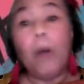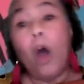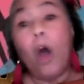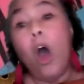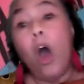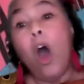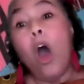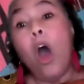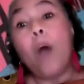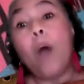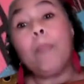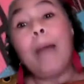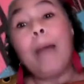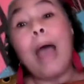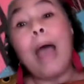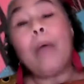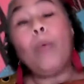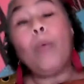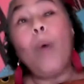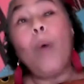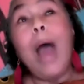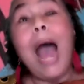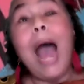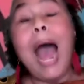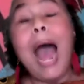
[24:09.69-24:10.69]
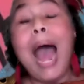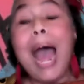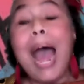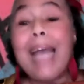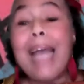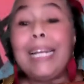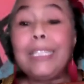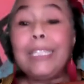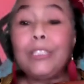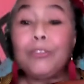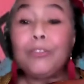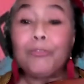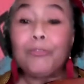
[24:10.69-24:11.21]
all my
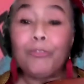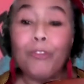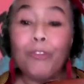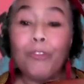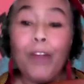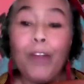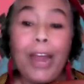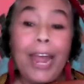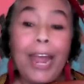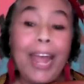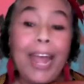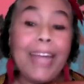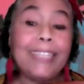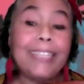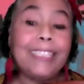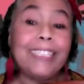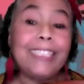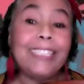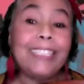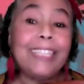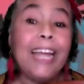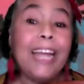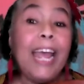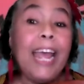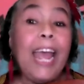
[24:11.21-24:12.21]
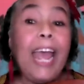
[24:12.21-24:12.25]
wise friends,